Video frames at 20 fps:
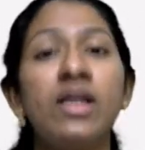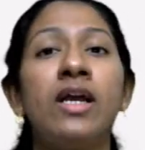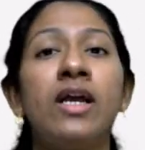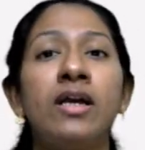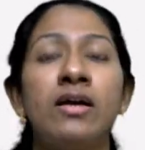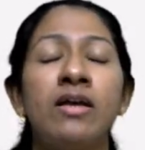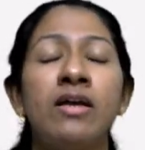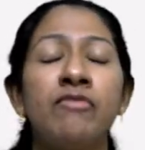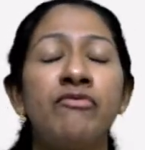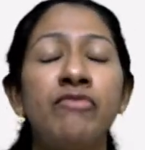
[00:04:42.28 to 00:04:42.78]

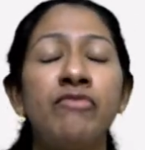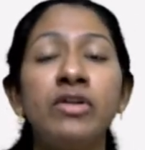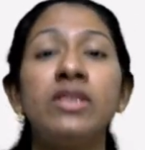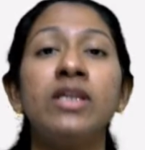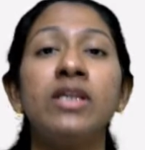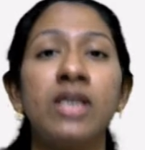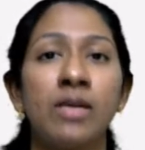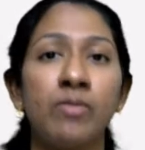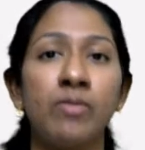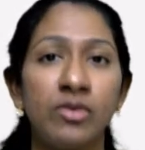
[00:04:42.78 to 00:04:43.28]

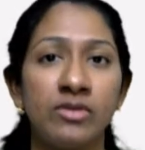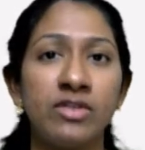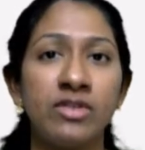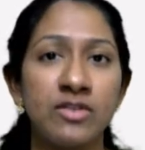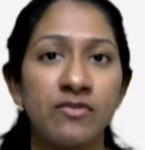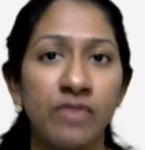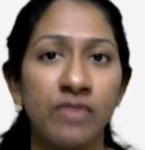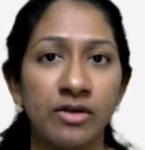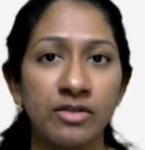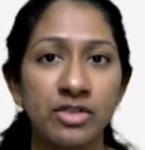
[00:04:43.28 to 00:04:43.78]
everything about
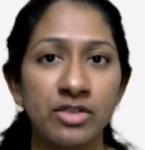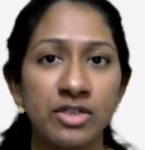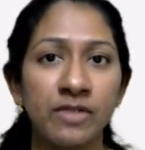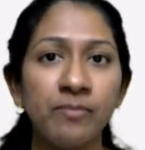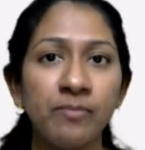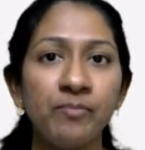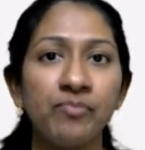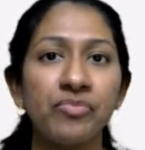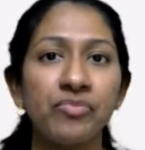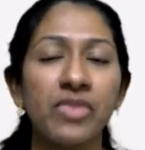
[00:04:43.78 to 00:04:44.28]
this
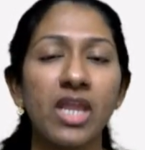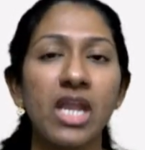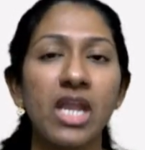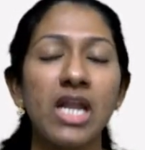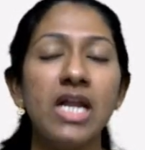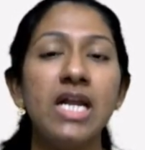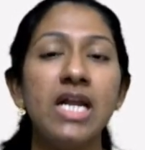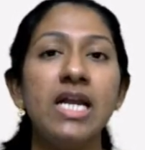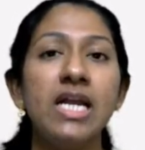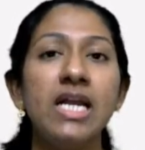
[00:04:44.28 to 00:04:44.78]
function,
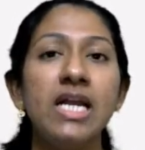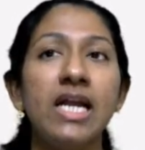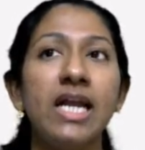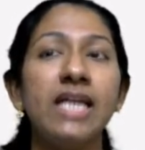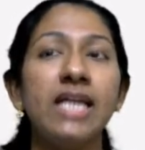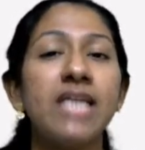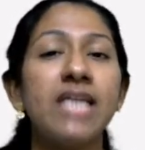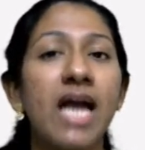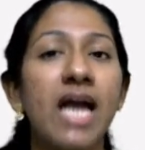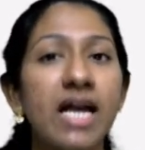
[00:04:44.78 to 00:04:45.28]

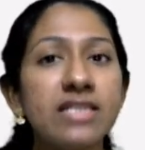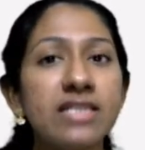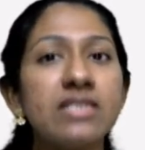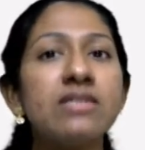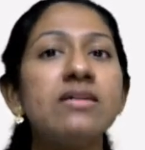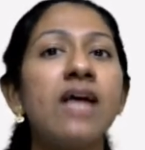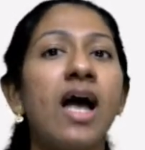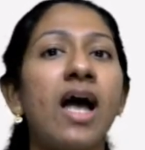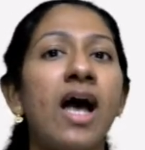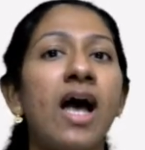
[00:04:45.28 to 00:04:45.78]
it has
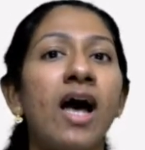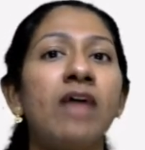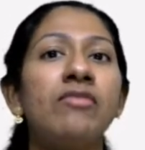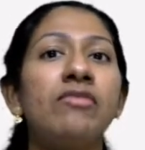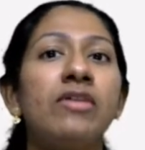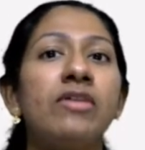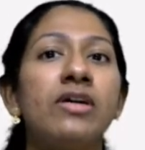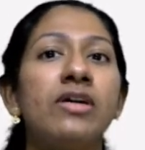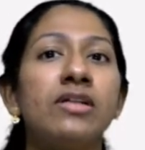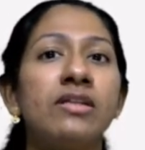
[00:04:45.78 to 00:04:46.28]
to
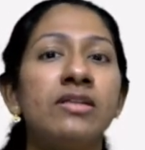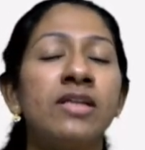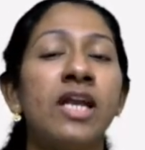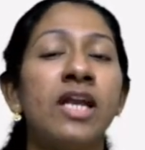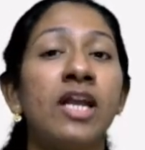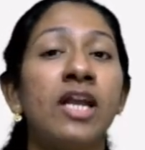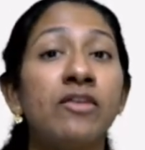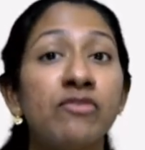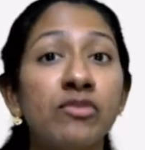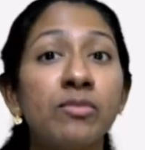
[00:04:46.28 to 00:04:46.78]
have the
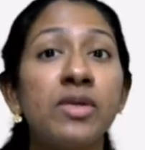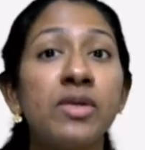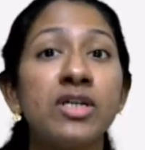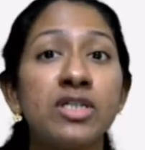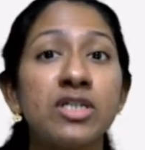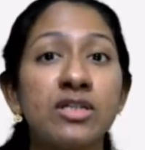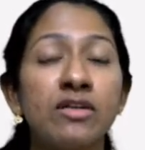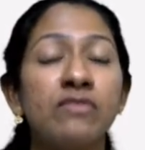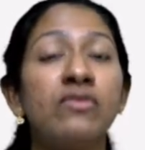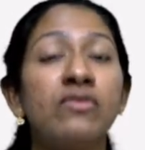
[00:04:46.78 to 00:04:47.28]

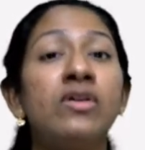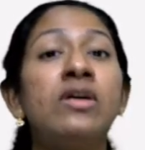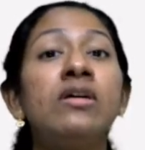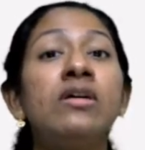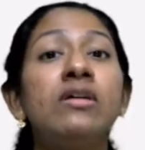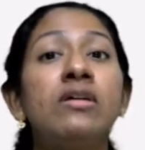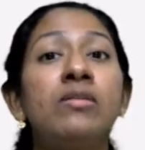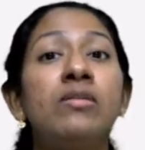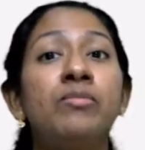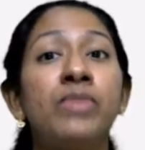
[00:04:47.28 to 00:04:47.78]
information of
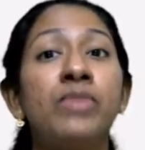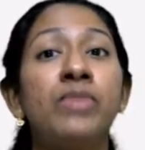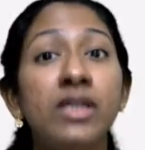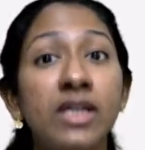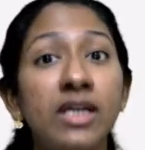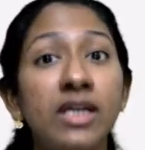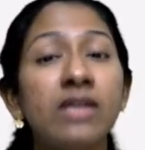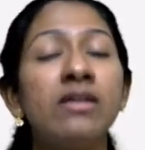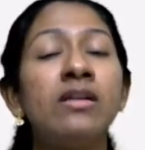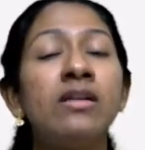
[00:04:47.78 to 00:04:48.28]
the
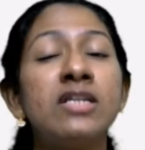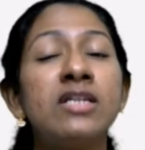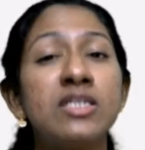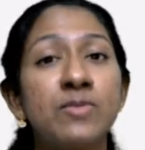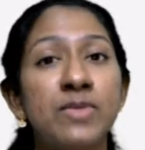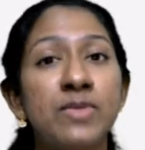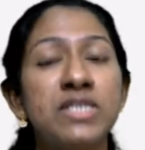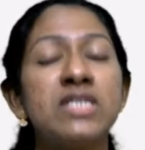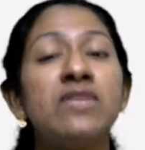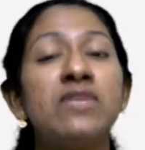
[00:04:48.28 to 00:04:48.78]
particular
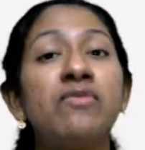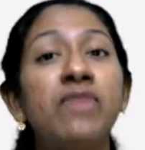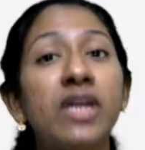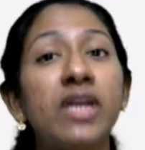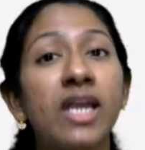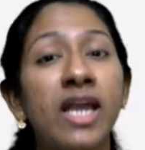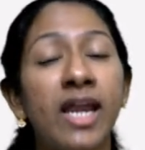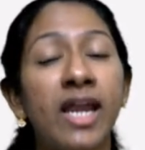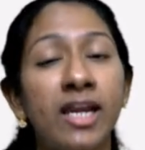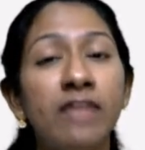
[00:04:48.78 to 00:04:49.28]

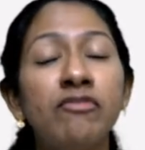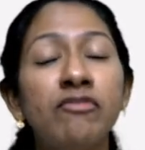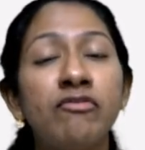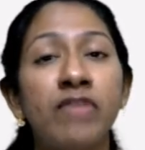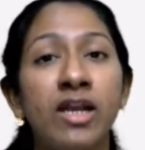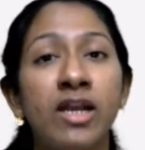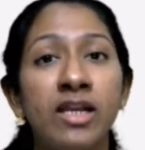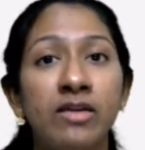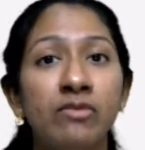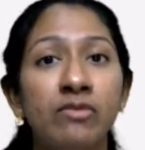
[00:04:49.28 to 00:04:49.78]
specific header
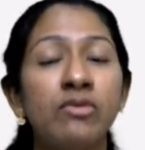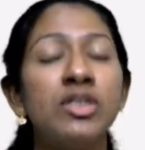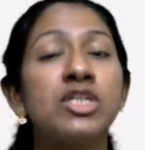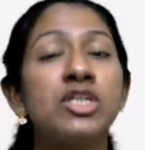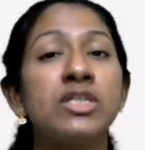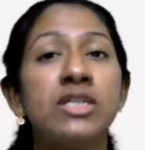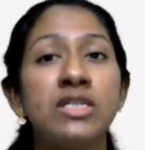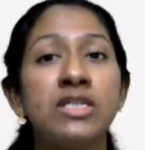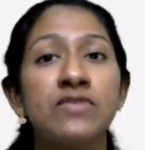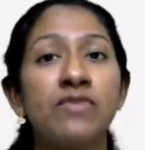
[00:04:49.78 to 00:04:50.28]
file in
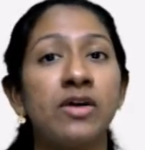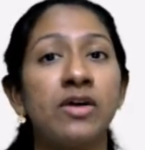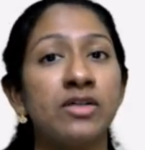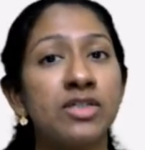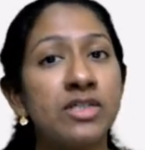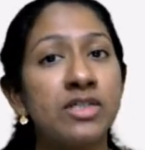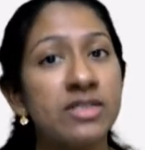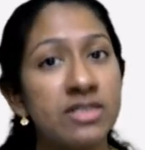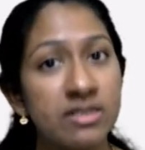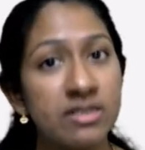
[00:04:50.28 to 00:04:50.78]
which these
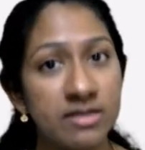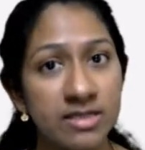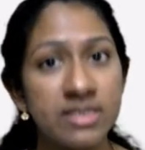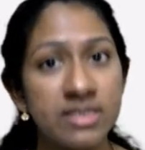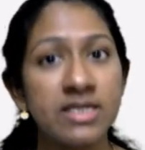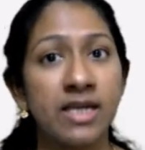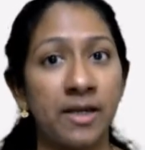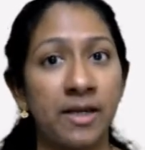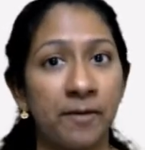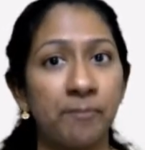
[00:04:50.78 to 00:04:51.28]
functions
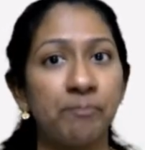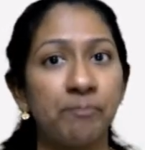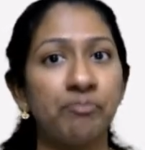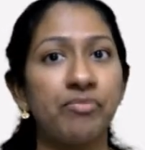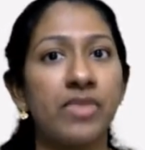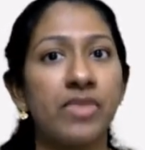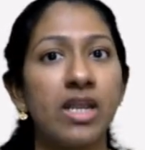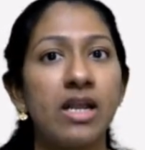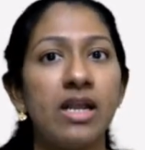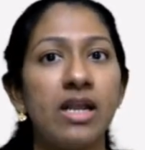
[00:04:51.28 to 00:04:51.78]
reside
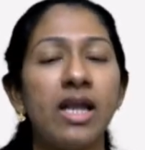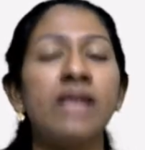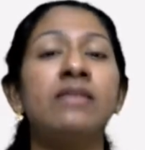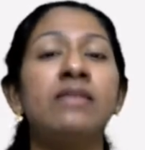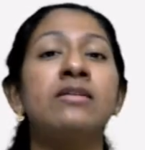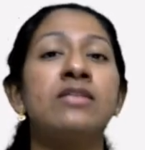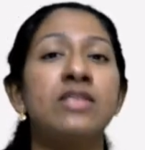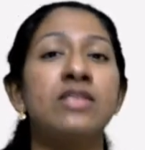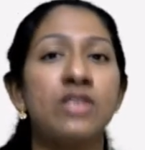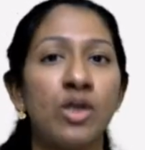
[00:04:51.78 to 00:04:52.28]

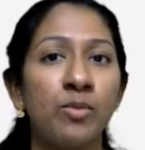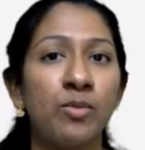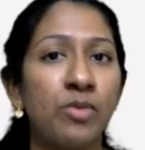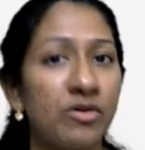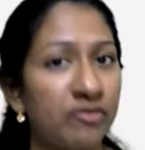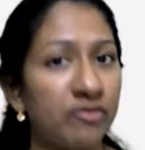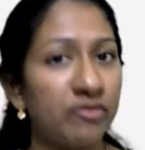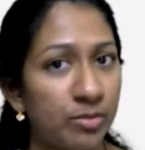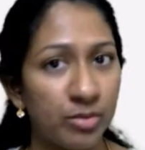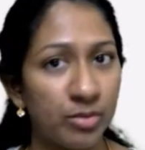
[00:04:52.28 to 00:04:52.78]
at the top
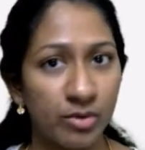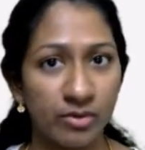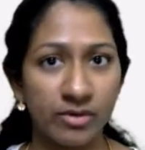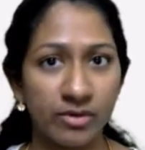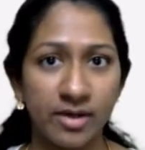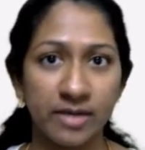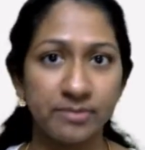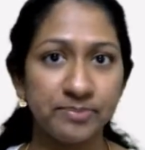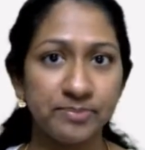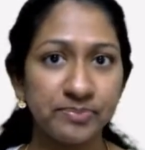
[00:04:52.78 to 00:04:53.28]
of the
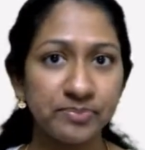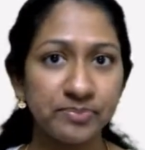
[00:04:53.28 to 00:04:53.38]
program.